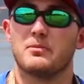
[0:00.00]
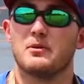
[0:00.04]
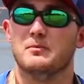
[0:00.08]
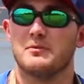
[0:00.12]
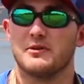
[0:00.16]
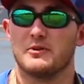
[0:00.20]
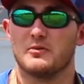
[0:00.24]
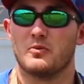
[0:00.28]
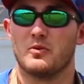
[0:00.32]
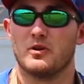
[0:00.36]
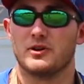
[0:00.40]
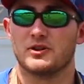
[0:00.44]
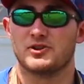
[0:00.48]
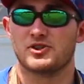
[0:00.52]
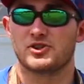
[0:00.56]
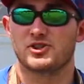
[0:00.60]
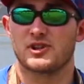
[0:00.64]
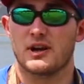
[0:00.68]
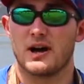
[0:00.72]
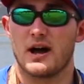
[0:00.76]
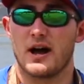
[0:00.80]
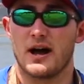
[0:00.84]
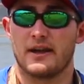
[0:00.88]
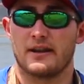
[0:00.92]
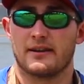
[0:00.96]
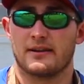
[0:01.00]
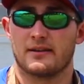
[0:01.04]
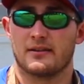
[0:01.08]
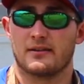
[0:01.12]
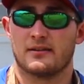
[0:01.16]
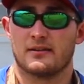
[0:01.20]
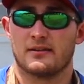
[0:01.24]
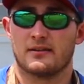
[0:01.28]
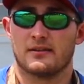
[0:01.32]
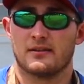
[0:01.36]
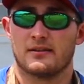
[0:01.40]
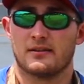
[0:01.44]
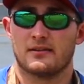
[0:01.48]
them in one shot.
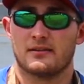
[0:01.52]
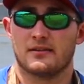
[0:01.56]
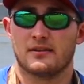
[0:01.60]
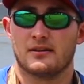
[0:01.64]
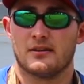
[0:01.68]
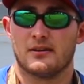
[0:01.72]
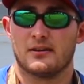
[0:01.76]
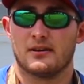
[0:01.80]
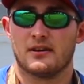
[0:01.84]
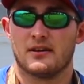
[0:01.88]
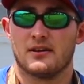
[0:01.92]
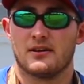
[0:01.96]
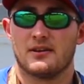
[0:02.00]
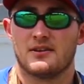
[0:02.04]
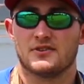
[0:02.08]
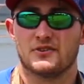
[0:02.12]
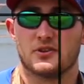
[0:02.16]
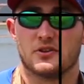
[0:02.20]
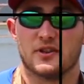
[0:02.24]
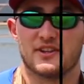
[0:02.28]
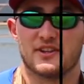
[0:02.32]
So